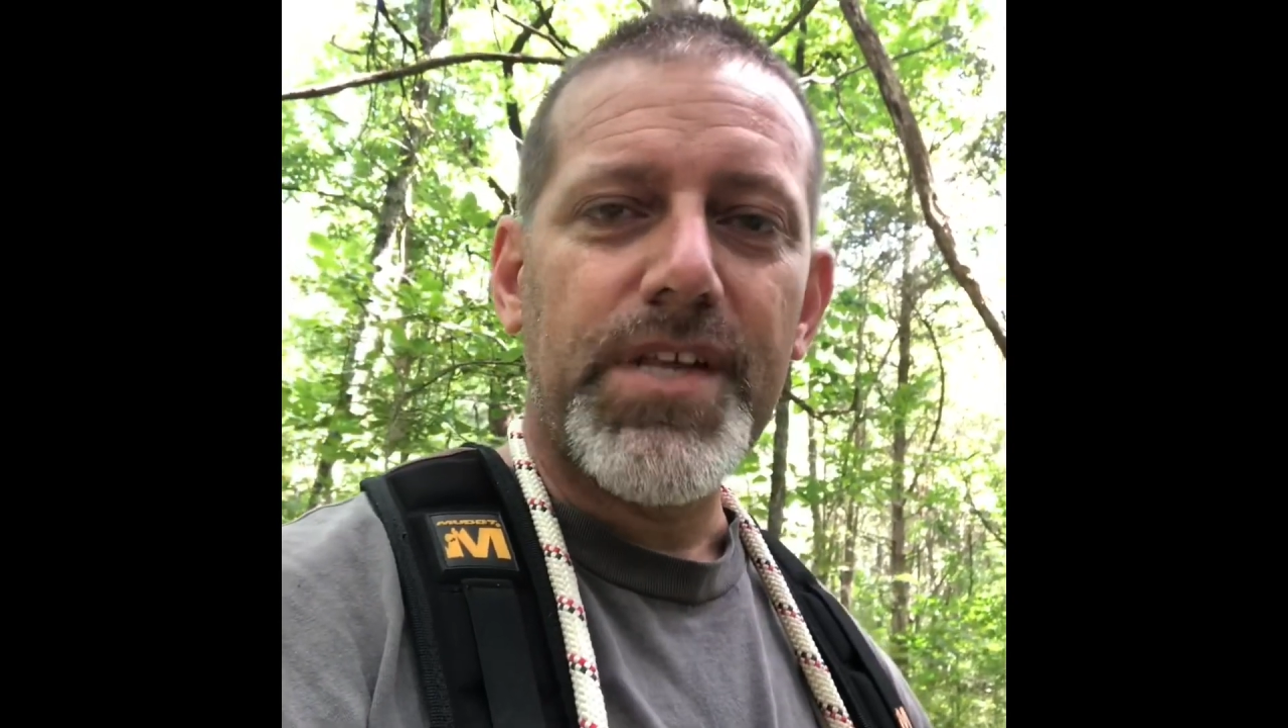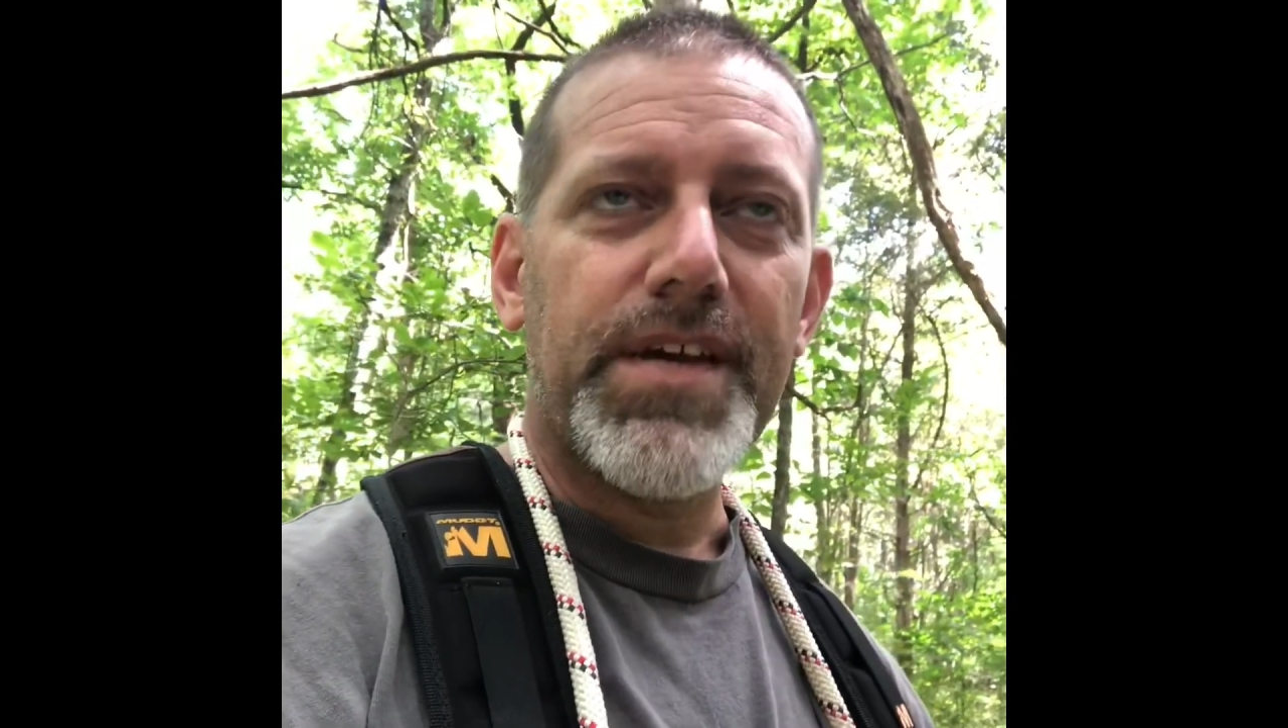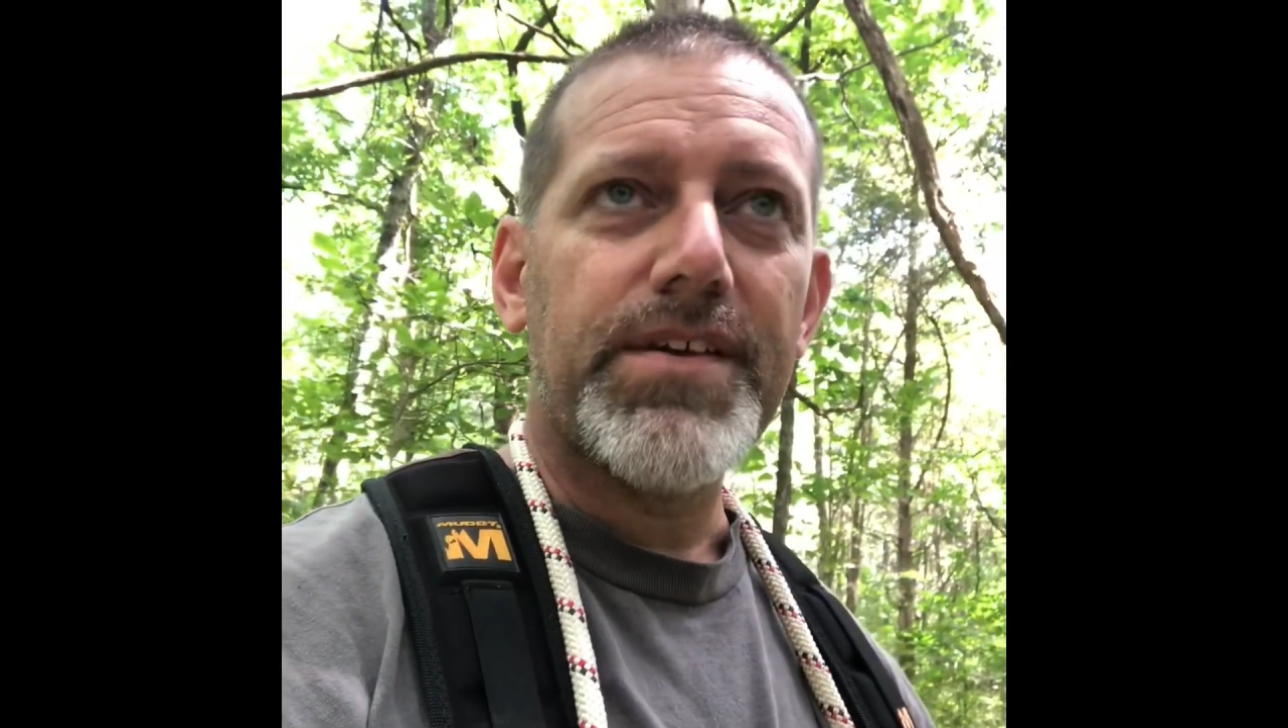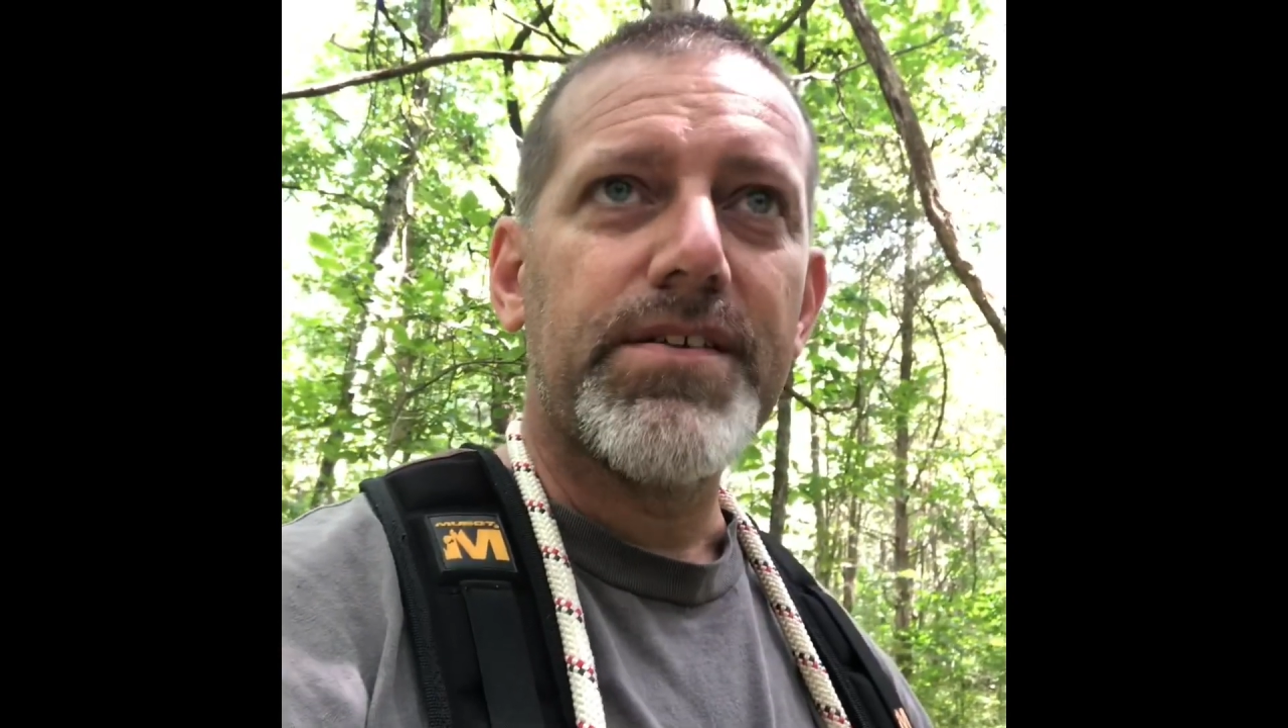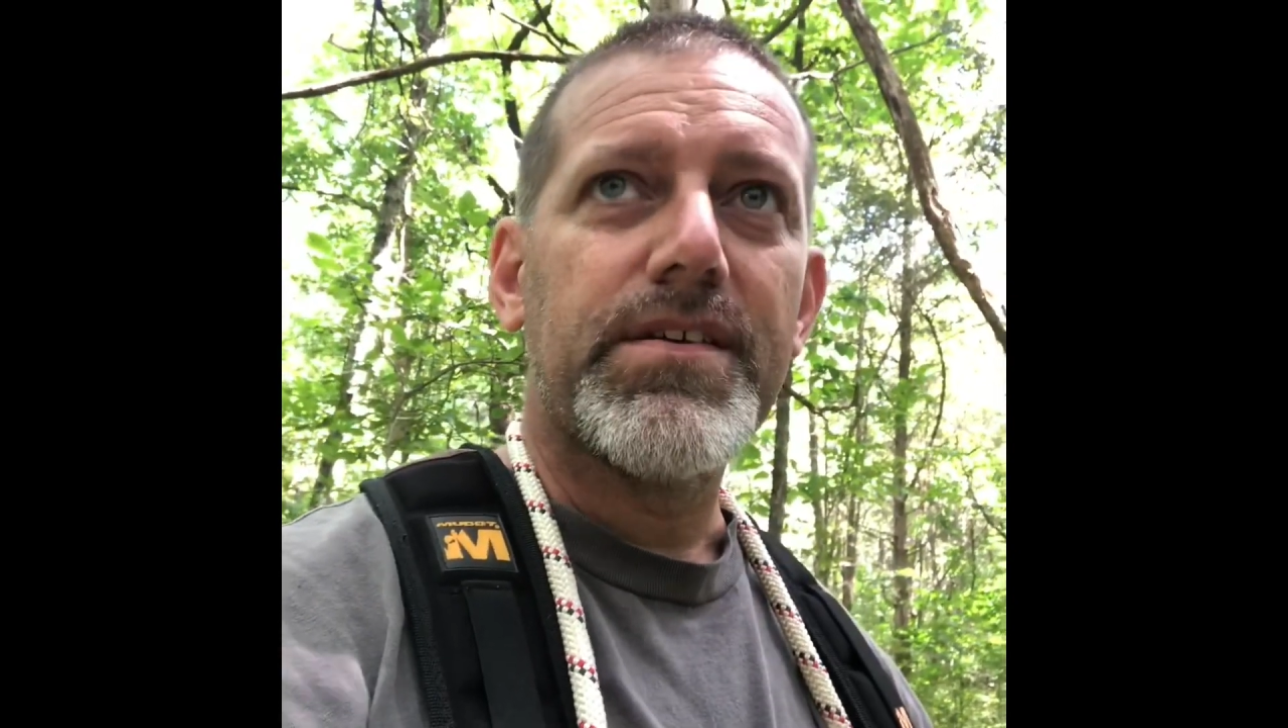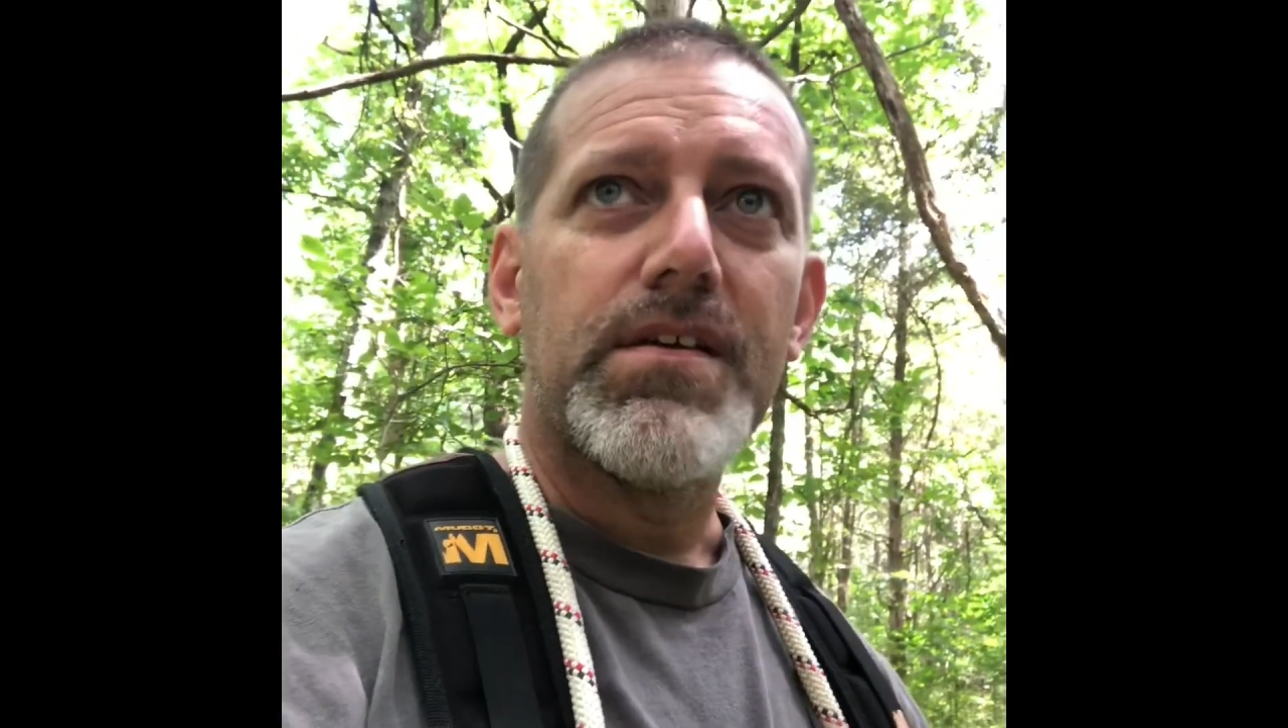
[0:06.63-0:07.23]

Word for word: Day.